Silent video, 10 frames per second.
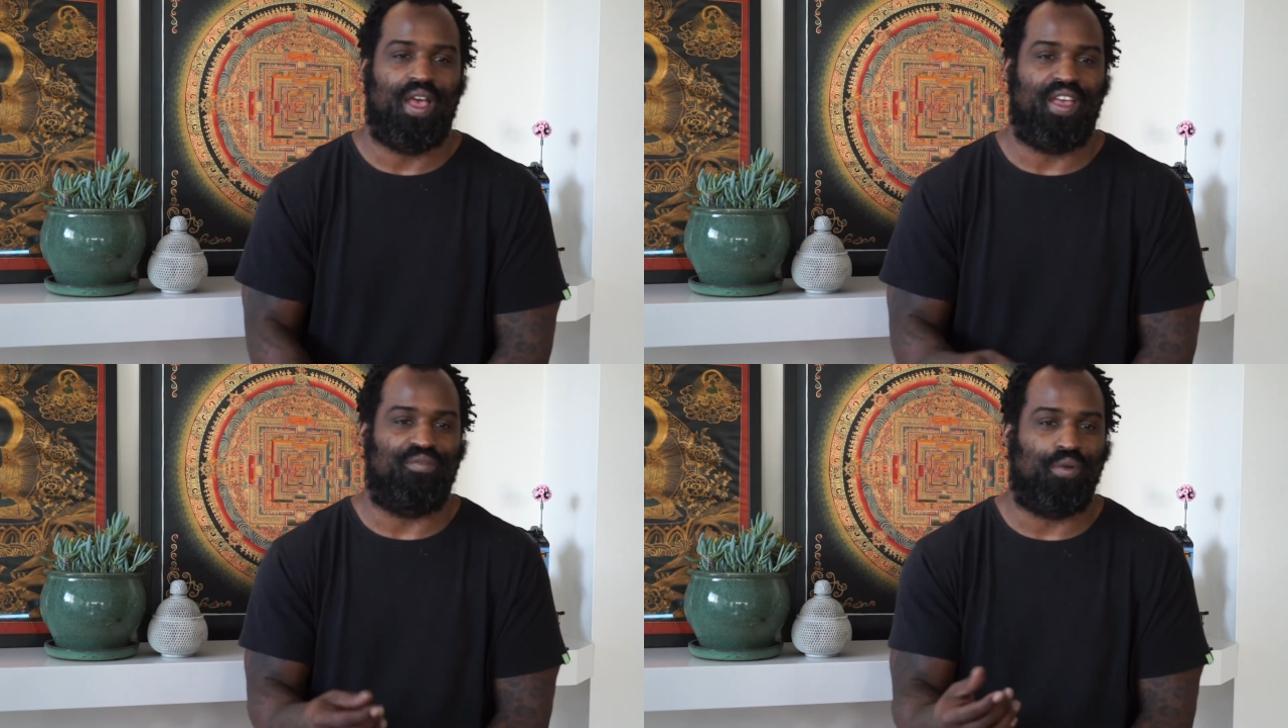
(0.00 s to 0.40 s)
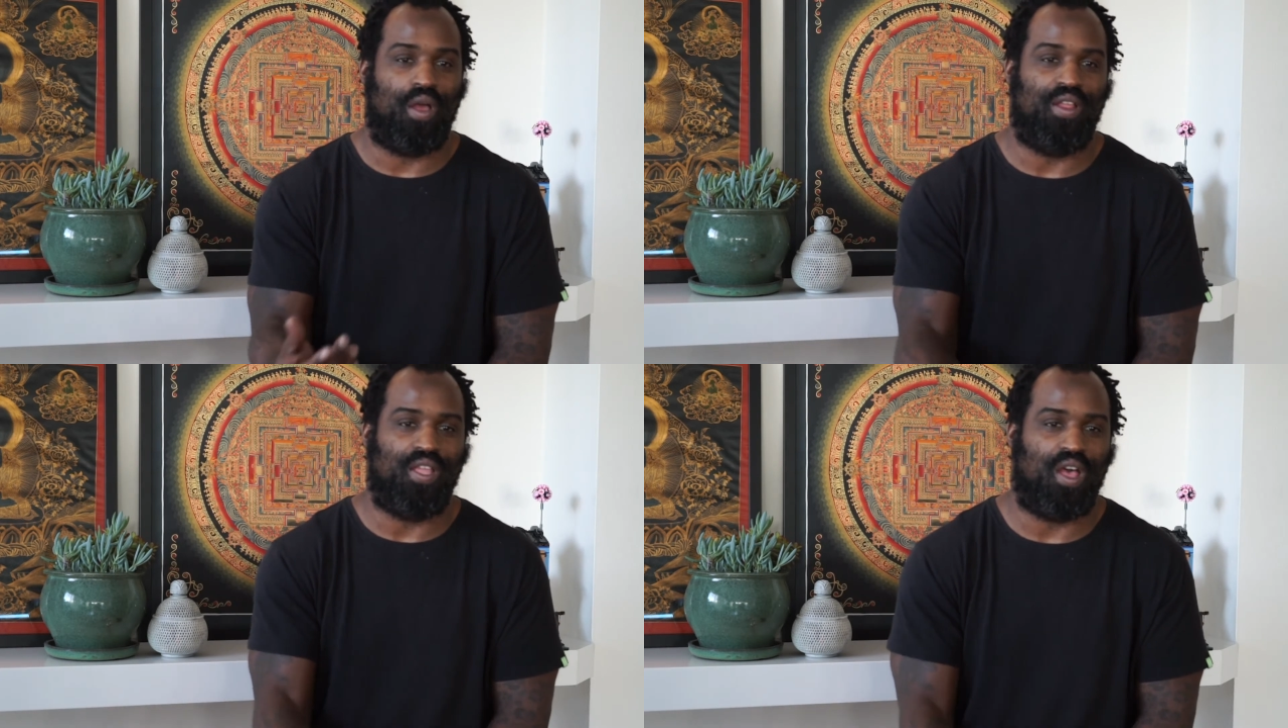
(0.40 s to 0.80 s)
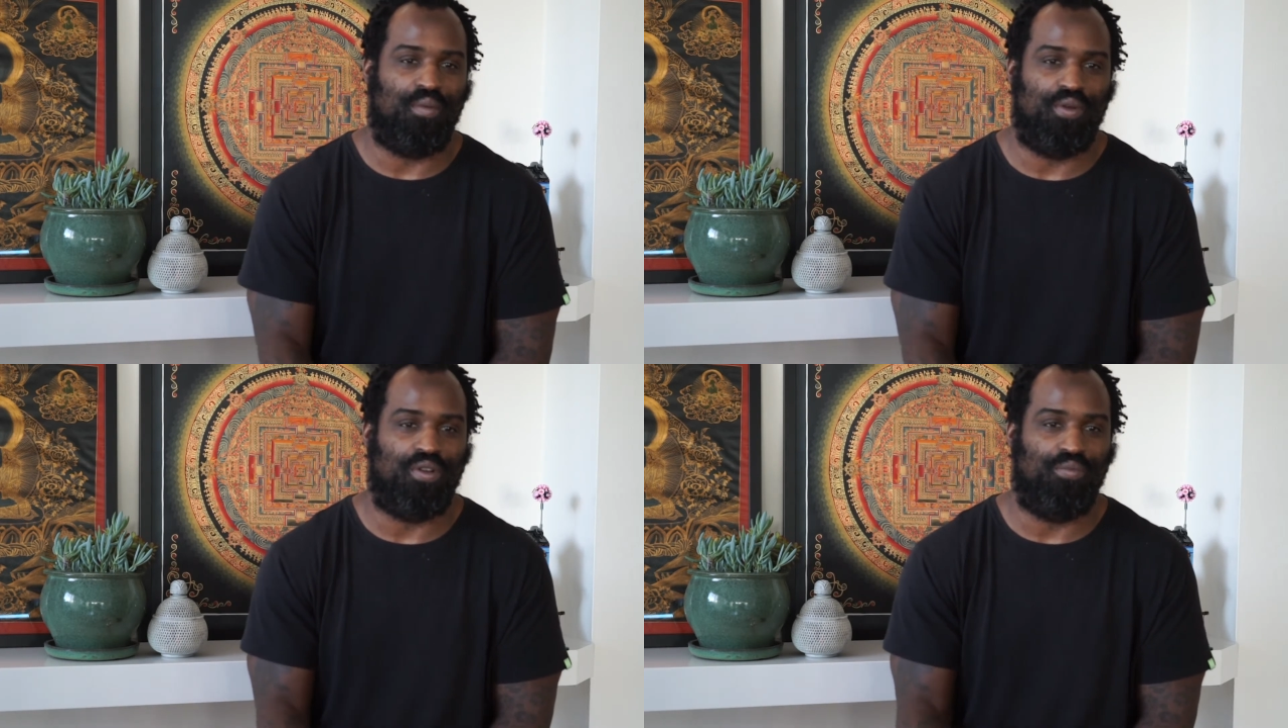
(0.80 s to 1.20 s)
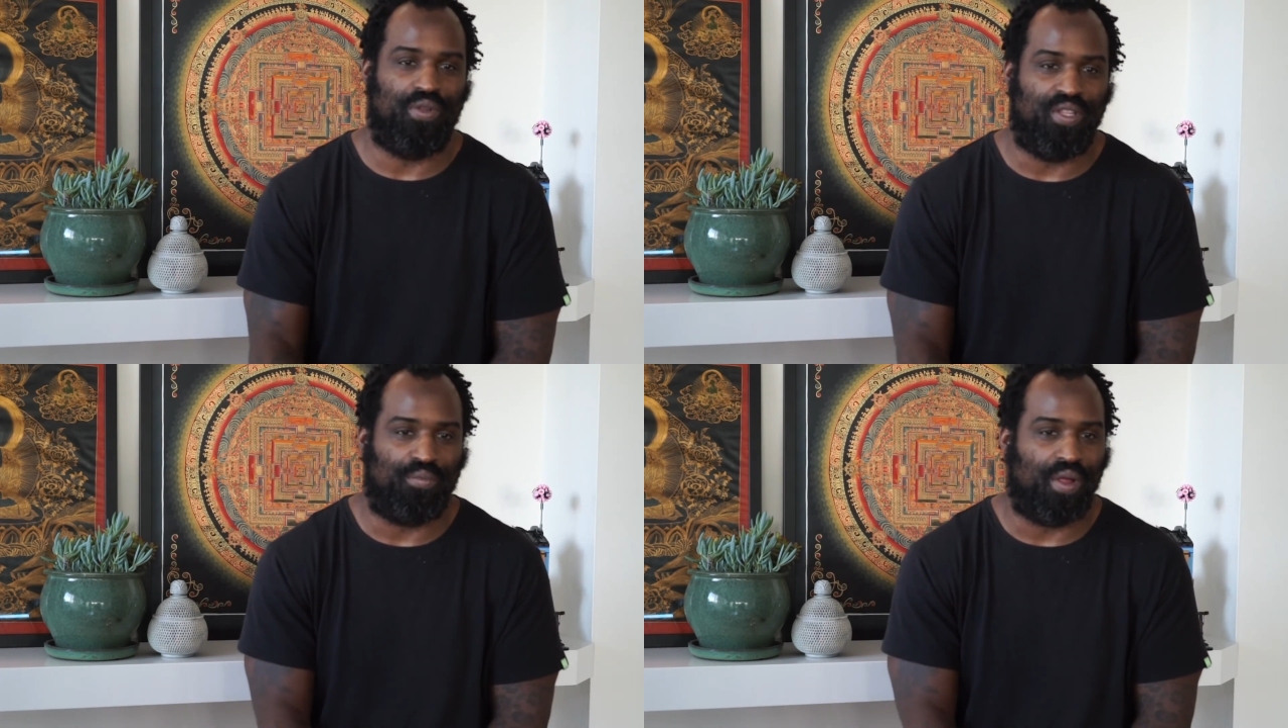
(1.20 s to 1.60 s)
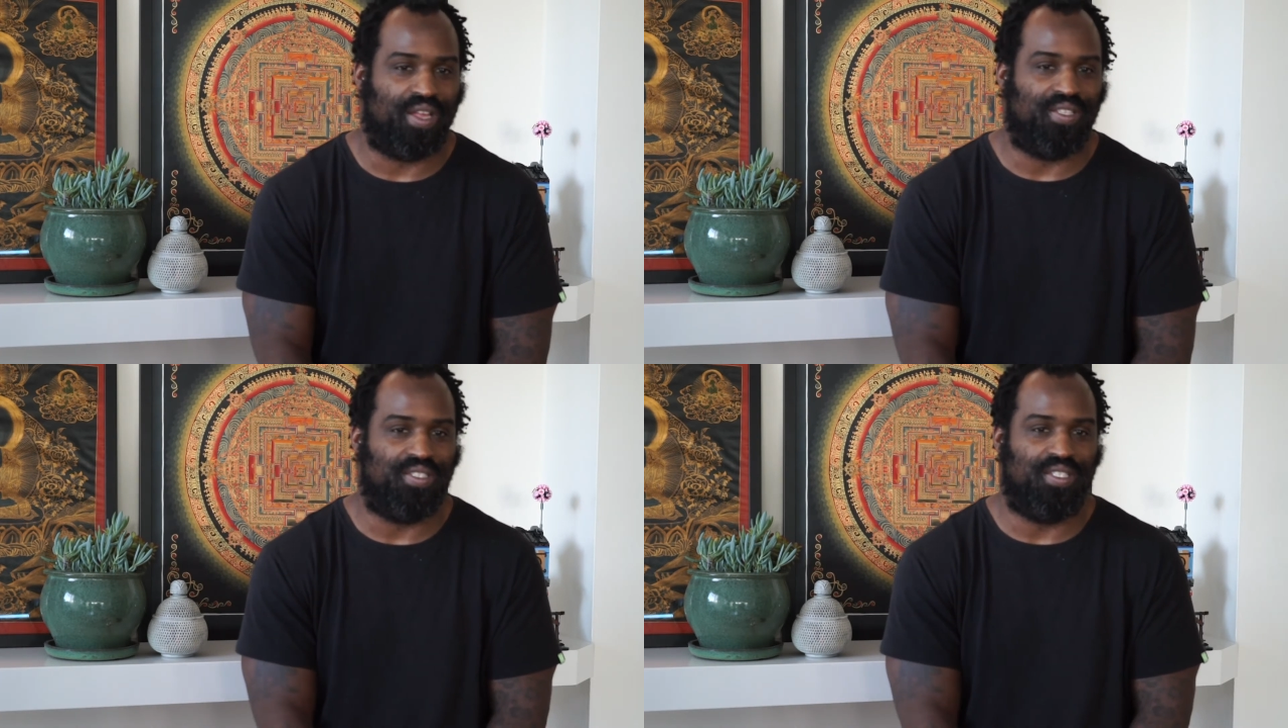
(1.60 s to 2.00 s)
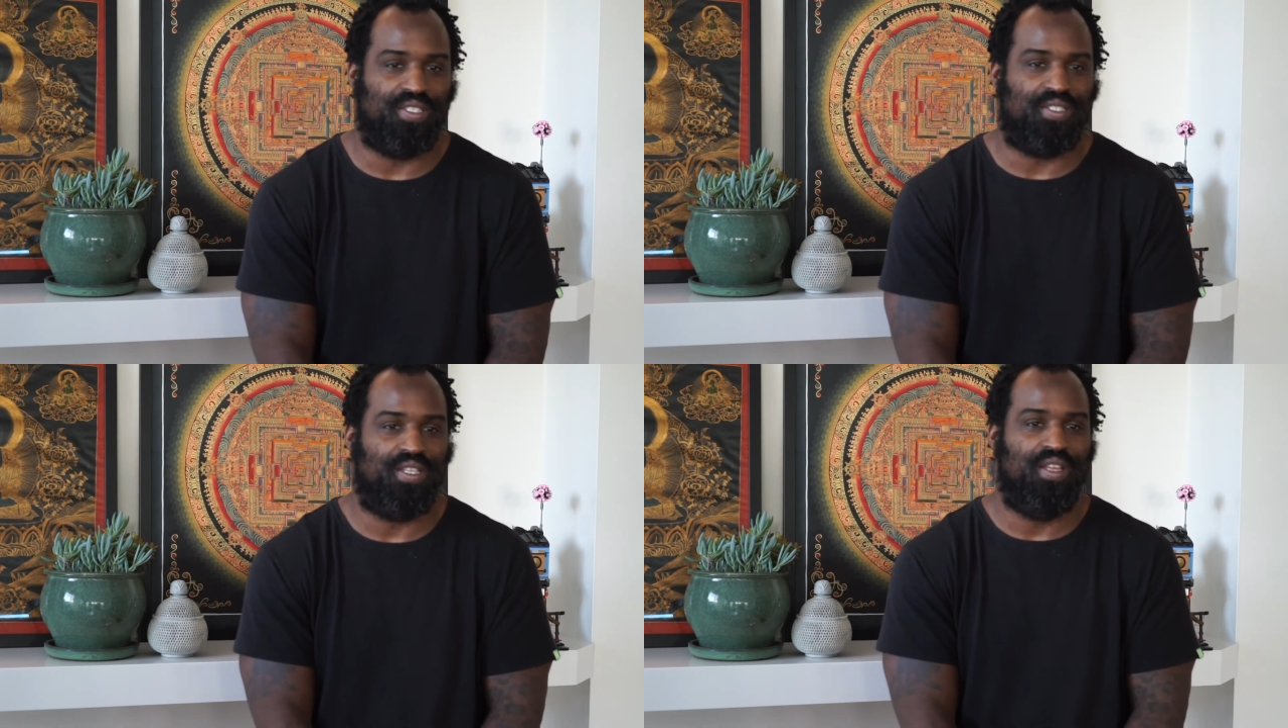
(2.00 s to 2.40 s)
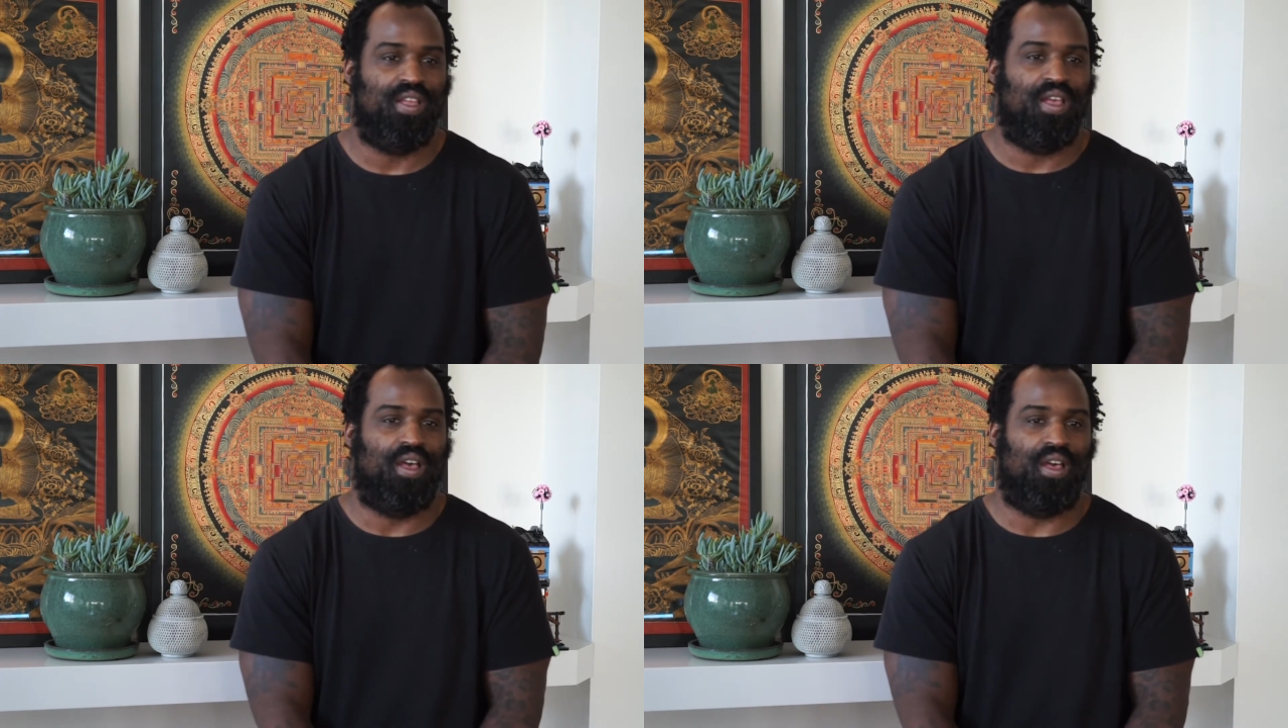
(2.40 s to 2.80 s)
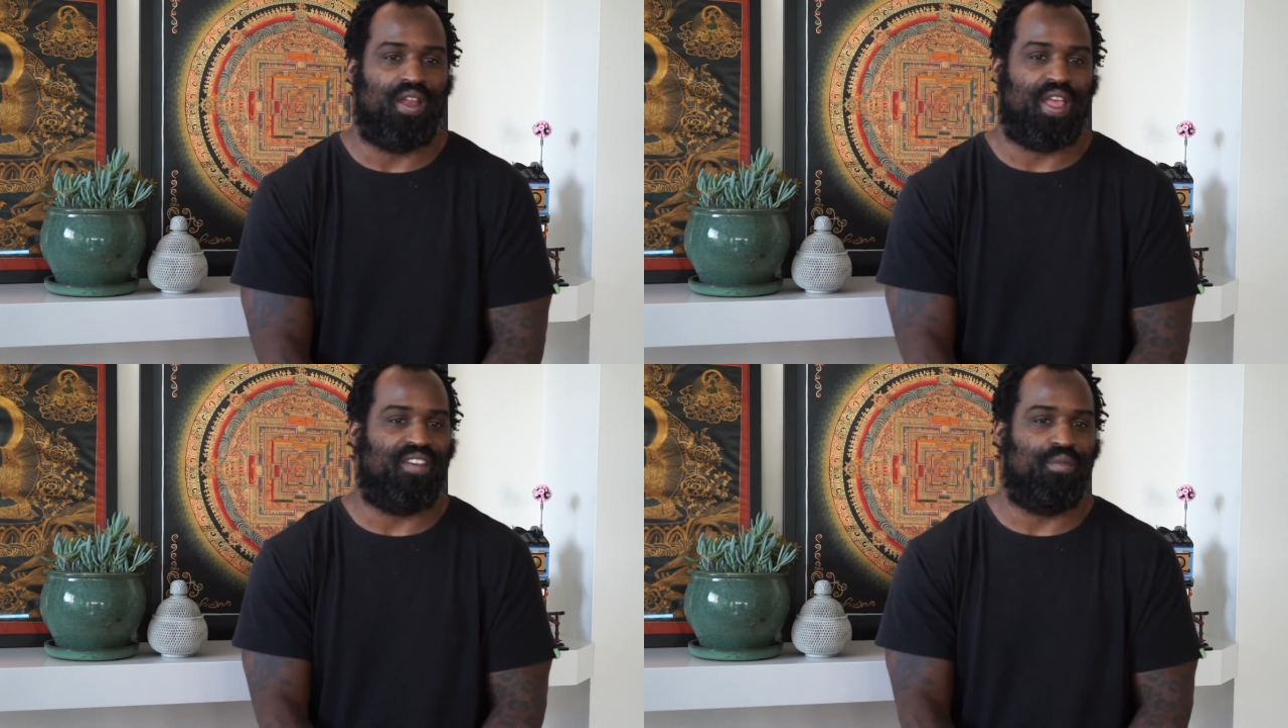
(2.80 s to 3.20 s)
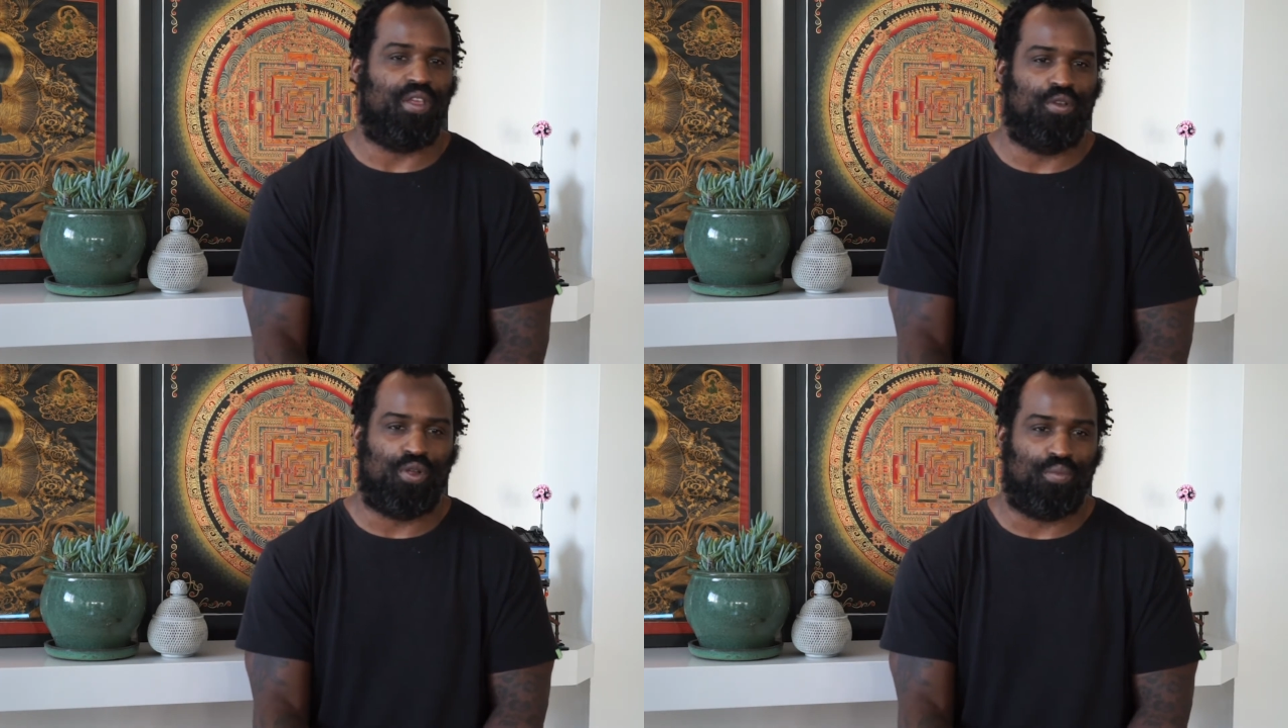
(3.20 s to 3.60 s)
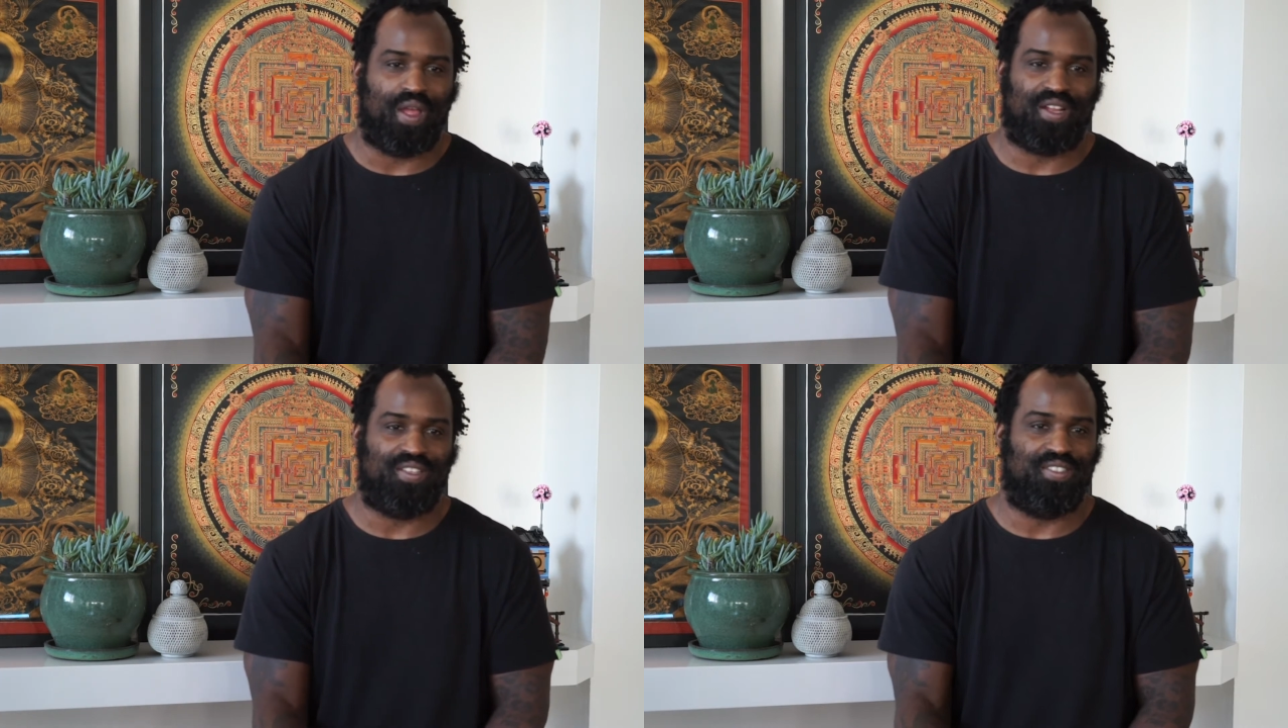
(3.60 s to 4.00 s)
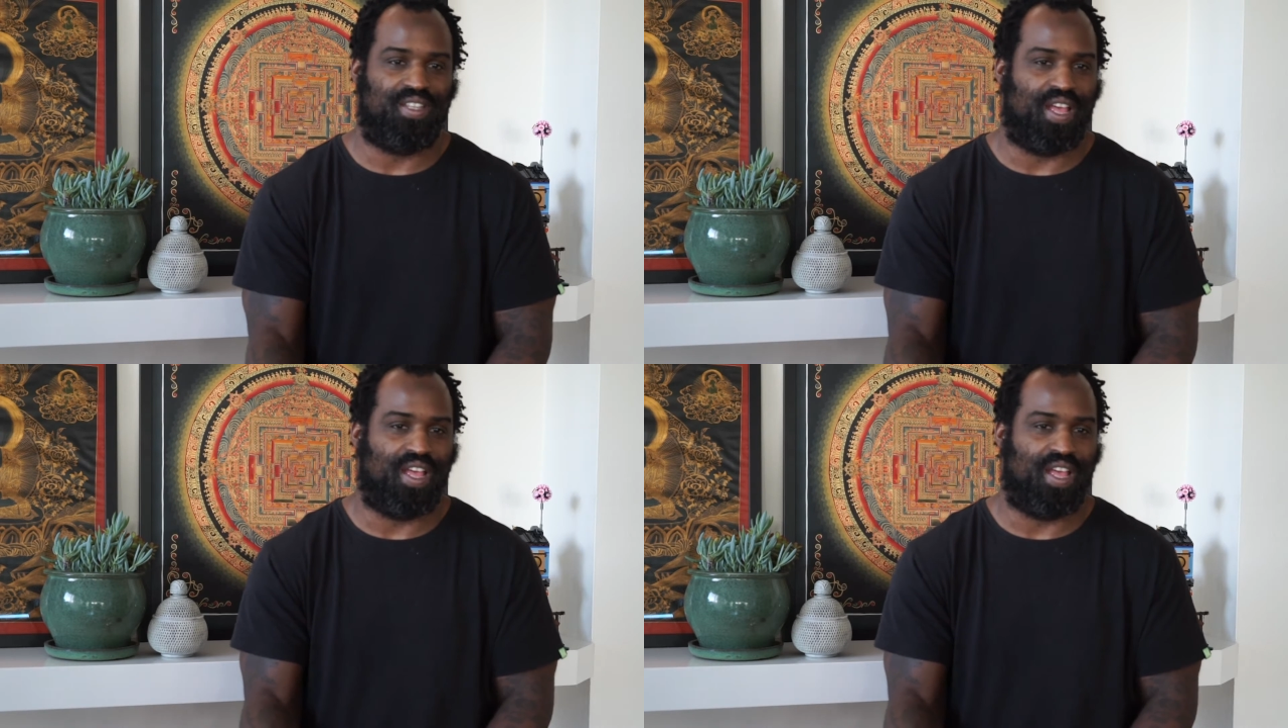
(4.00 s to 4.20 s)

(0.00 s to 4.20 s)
I have pranayama or breathing practices, and I have my yoga practice.